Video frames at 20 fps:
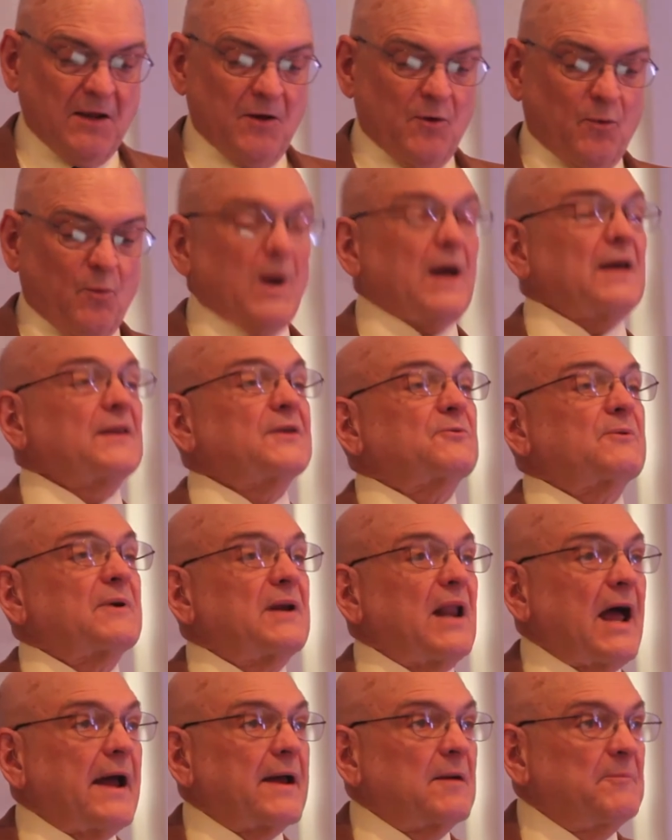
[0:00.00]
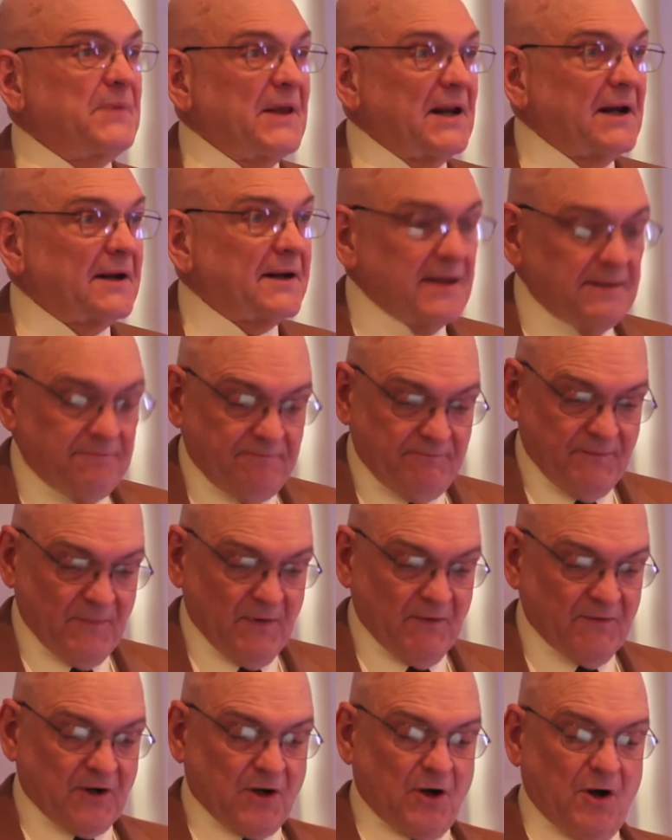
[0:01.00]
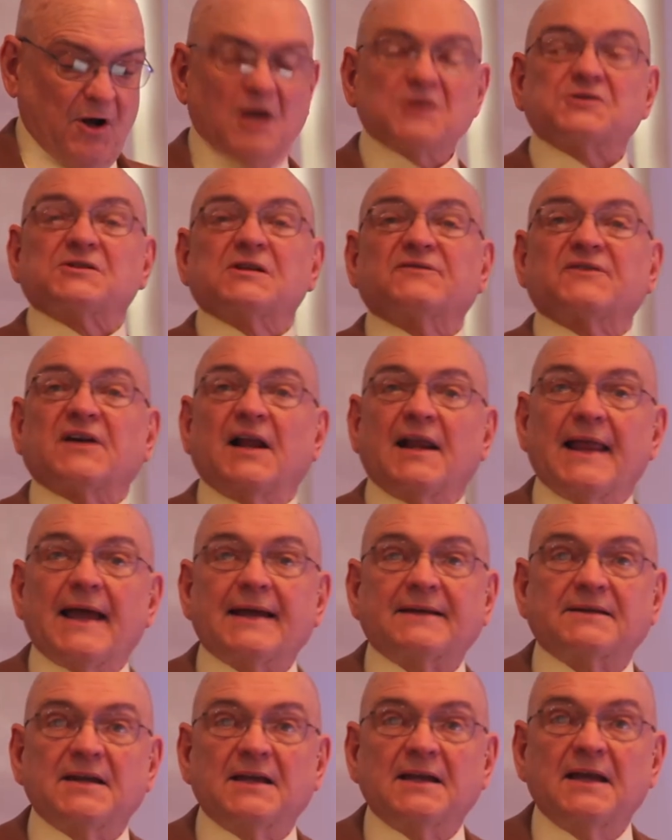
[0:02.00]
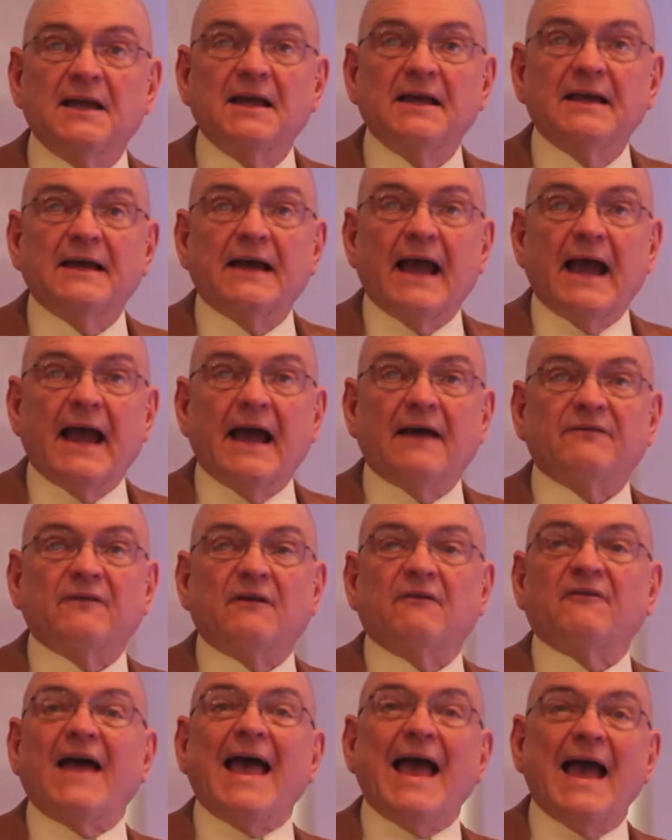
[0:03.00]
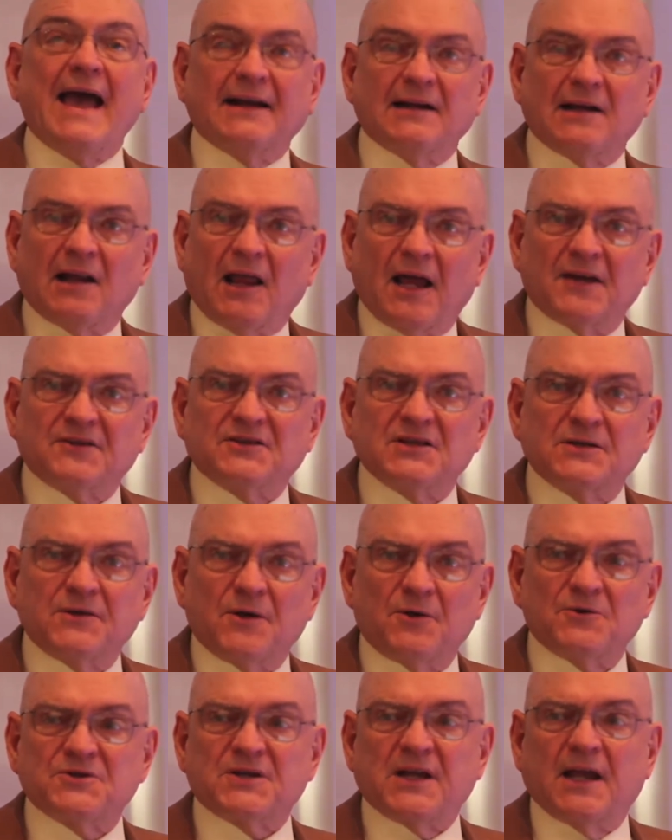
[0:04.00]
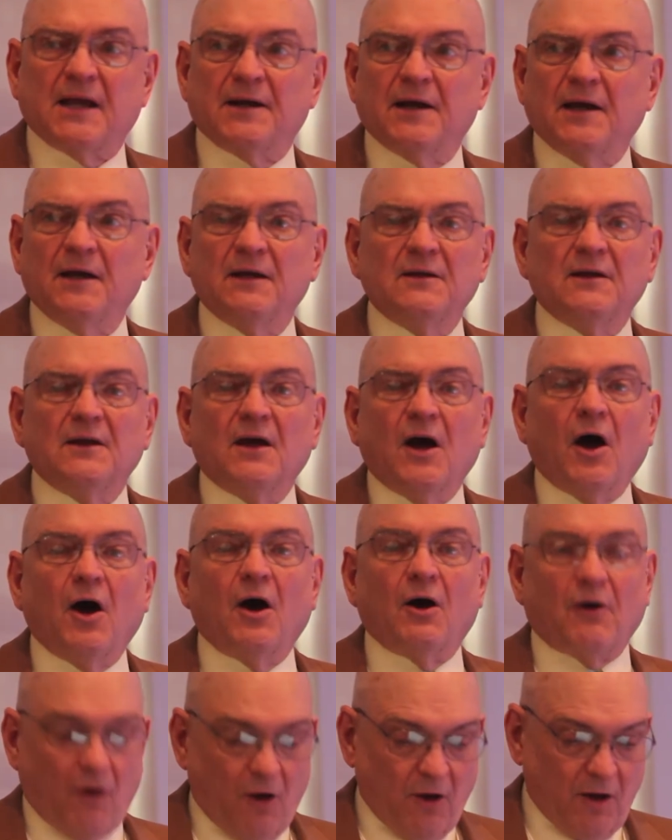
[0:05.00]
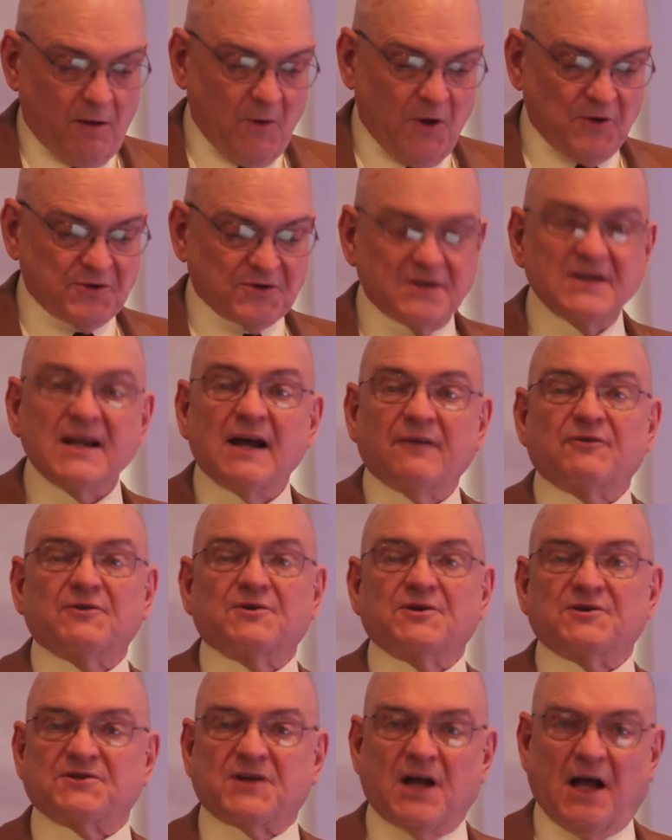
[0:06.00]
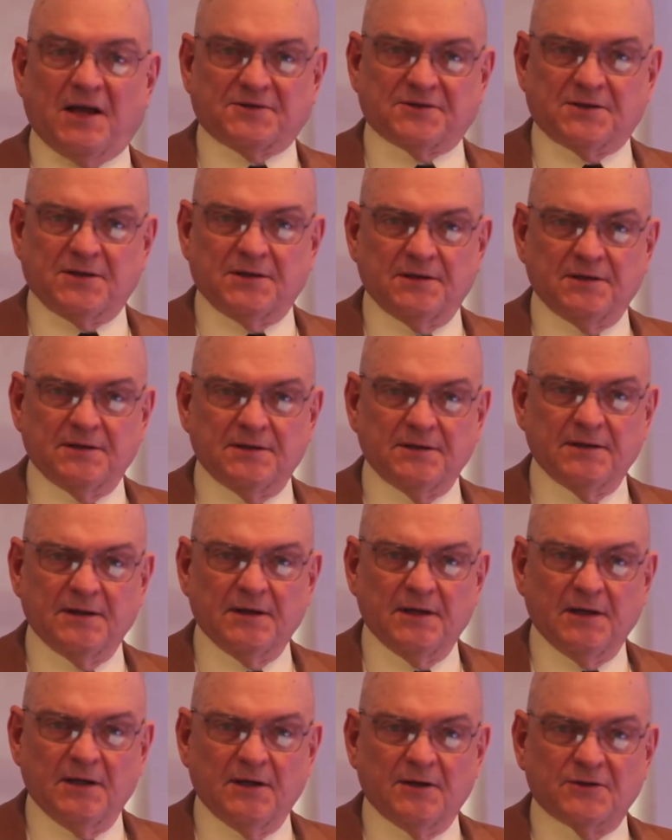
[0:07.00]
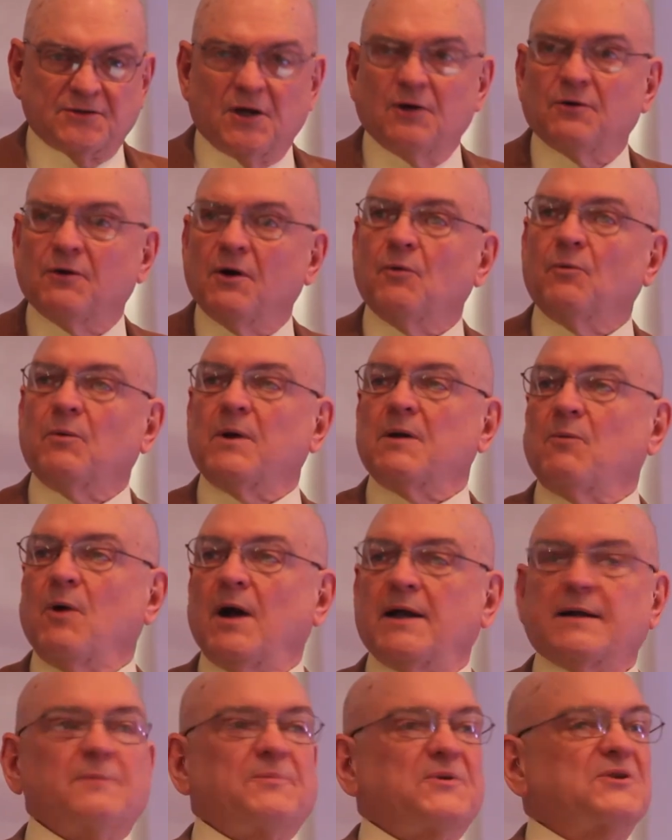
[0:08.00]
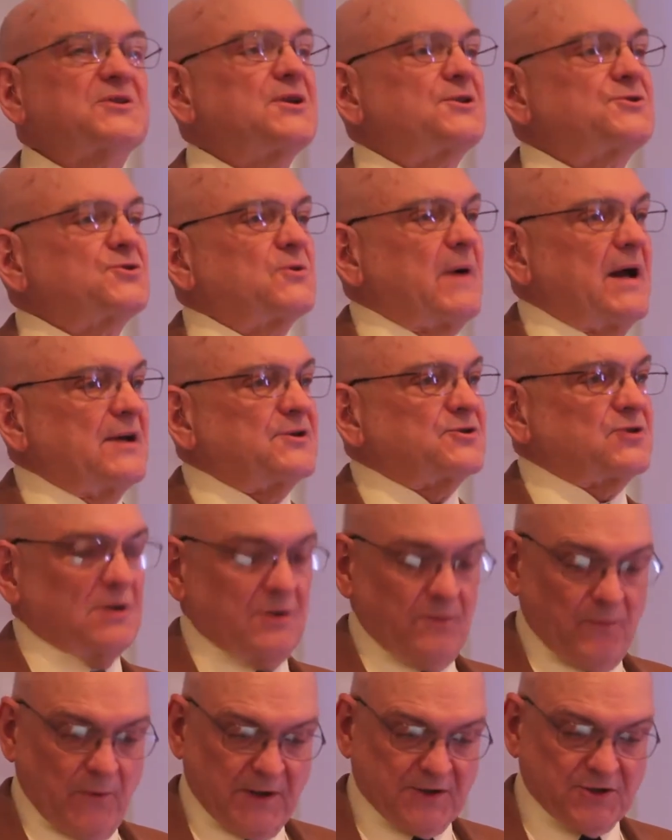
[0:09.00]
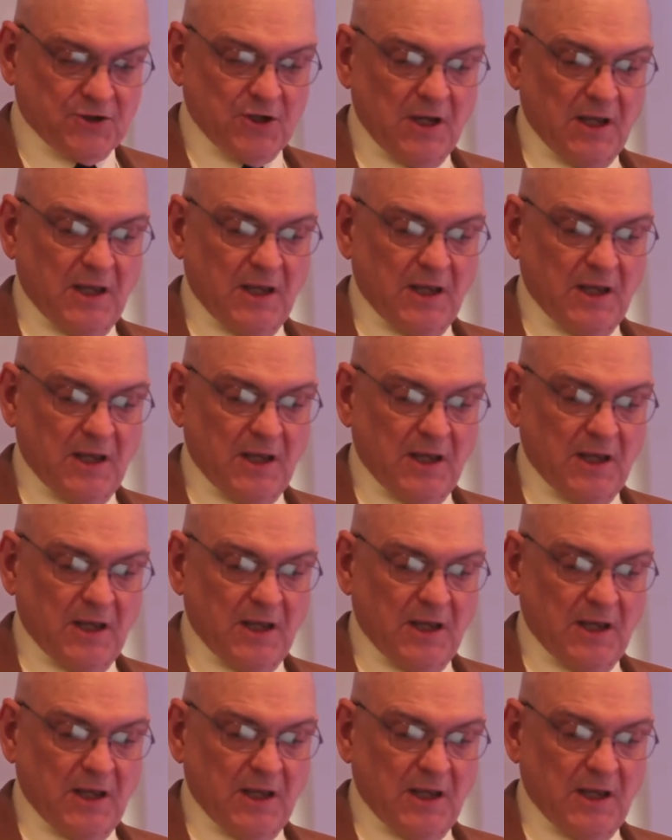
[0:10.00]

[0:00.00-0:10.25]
while the reliability, the cost of collecting, and of analyzing those data are almost never discussed. So we wind up in a situation in which,